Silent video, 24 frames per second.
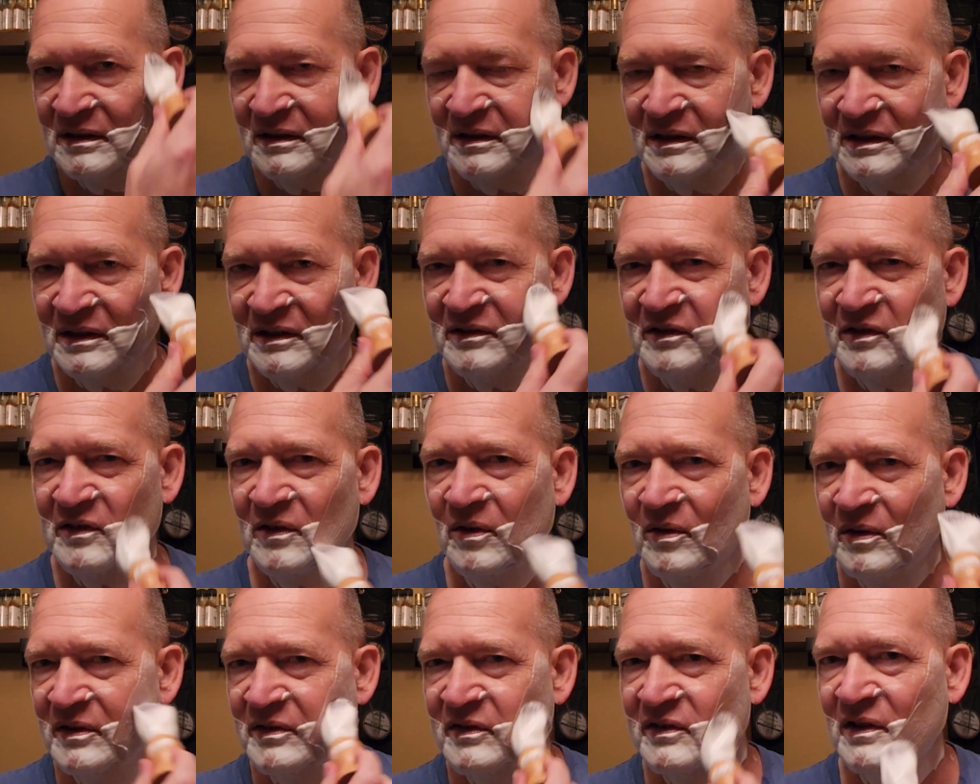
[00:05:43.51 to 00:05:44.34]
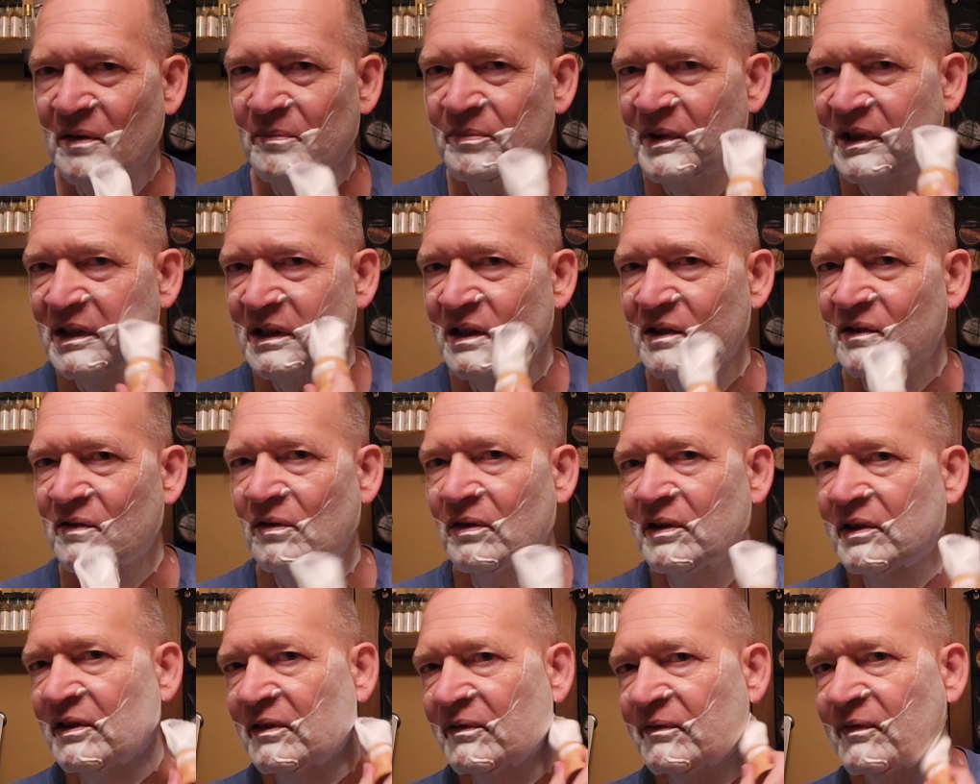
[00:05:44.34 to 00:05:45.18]
It's something that's
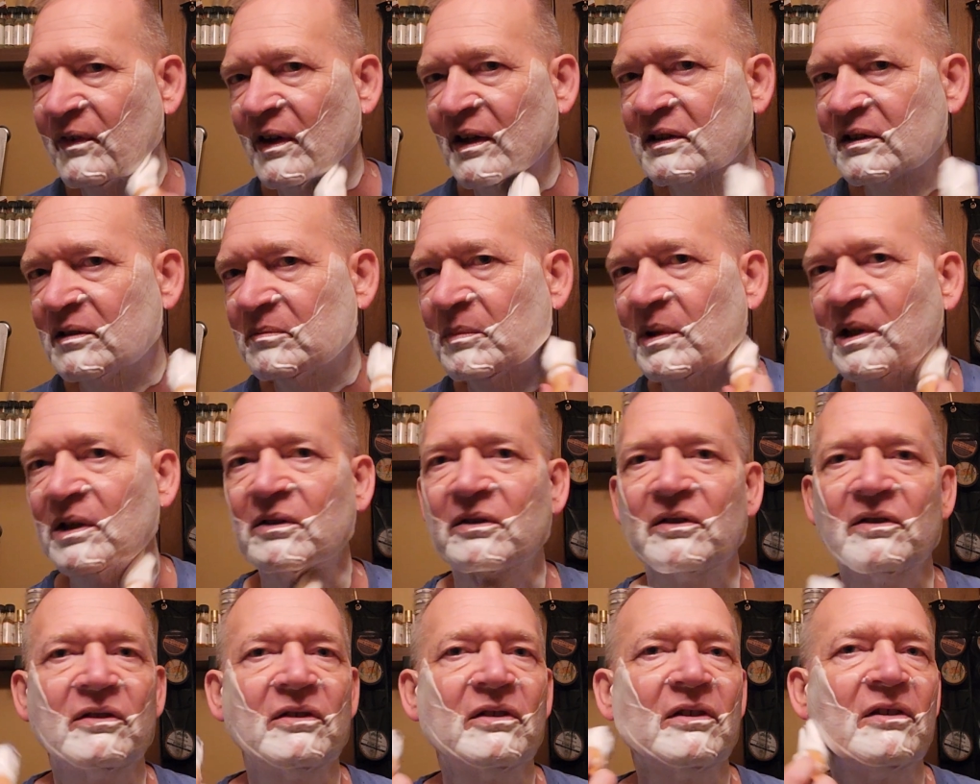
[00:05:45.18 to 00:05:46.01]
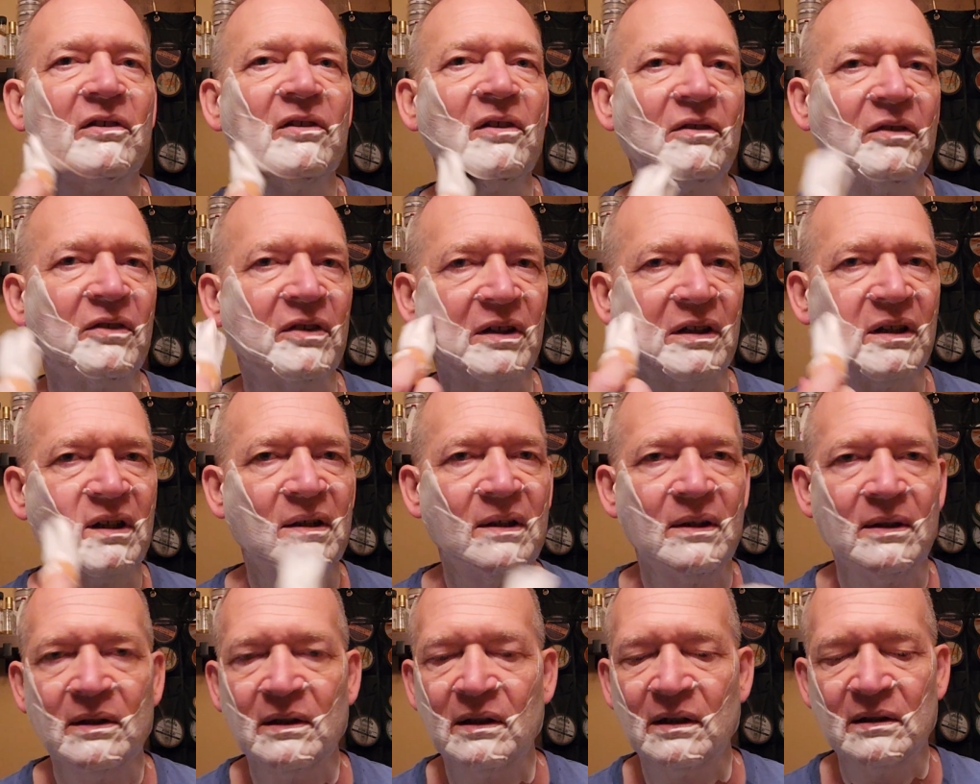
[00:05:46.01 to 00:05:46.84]
always affected me since I was a
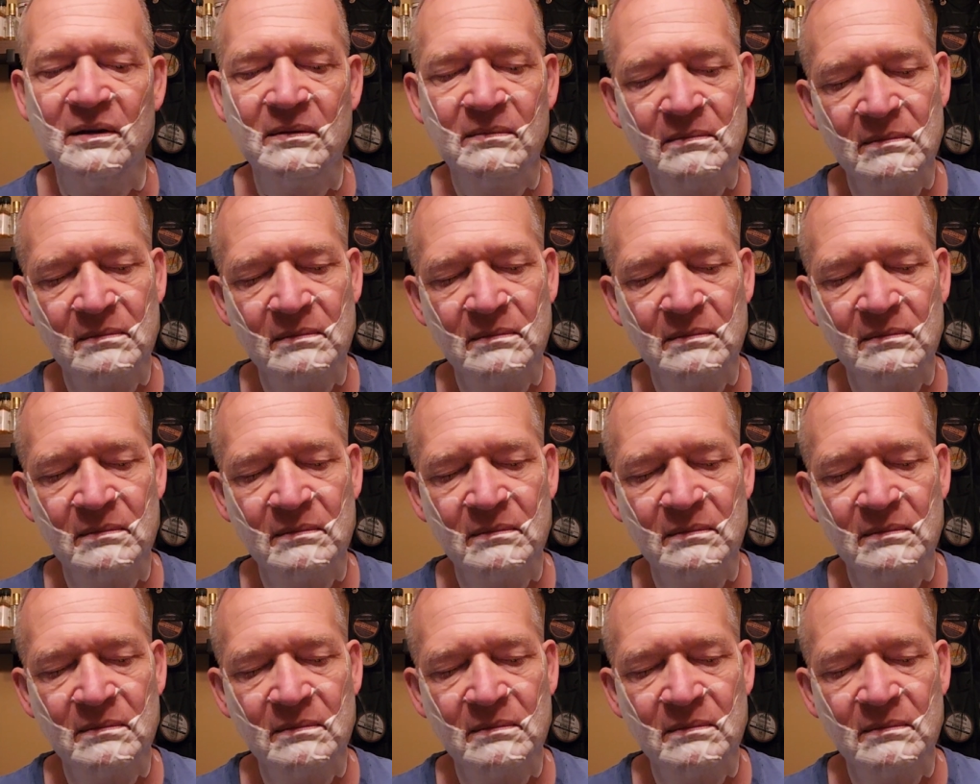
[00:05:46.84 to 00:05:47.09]
kid.